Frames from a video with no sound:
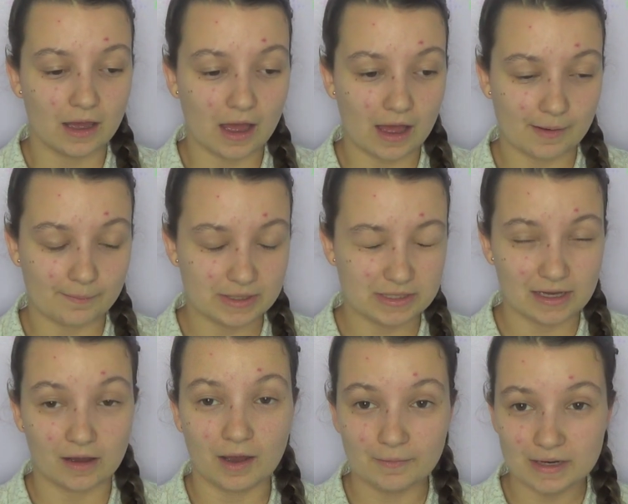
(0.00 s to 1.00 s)
But
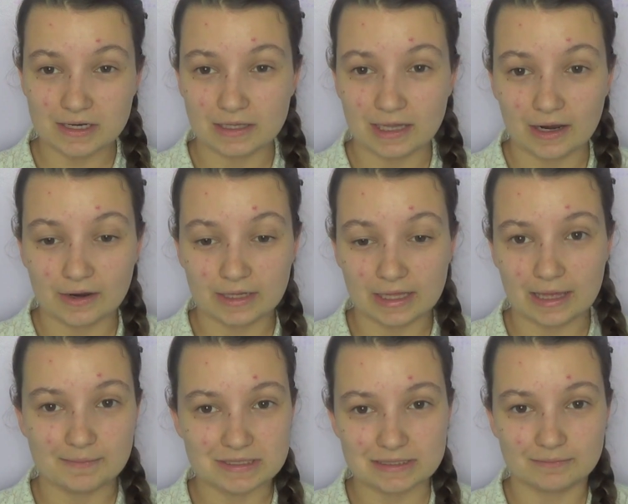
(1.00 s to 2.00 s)
yeah, I went in there and they
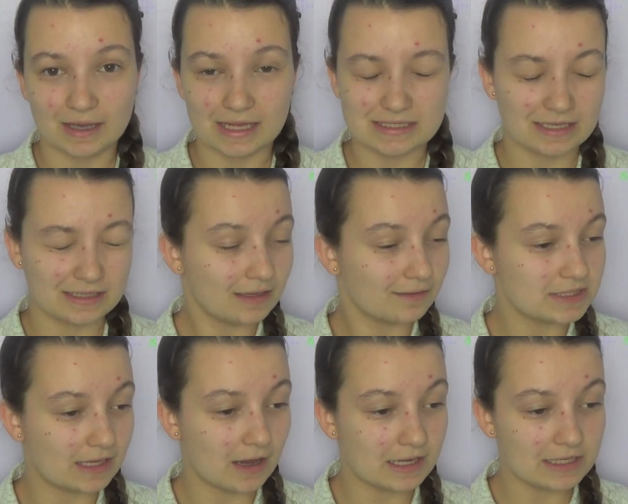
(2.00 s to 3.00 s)
gave me some pads and that
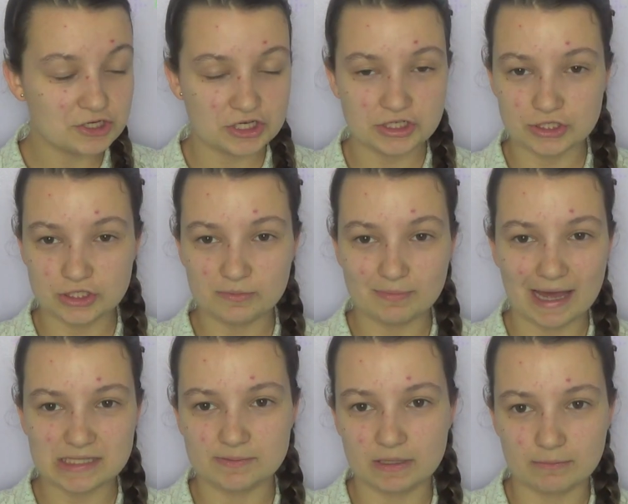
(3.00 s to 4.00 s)
was it. I literally took two
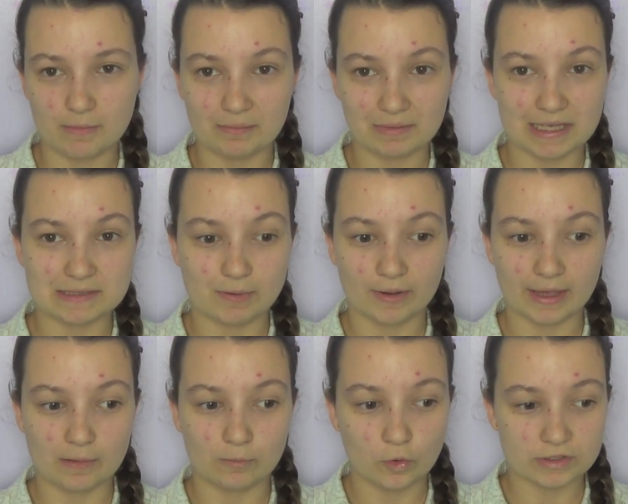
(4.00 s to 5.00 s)
pads, put them in my blazer
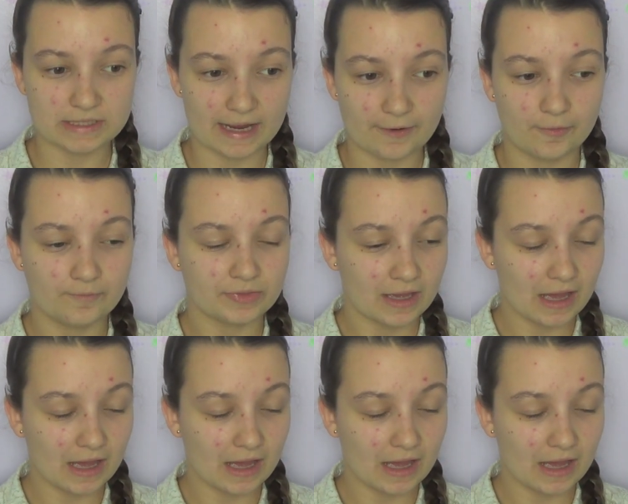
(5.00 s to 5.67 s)
pocket and walked out.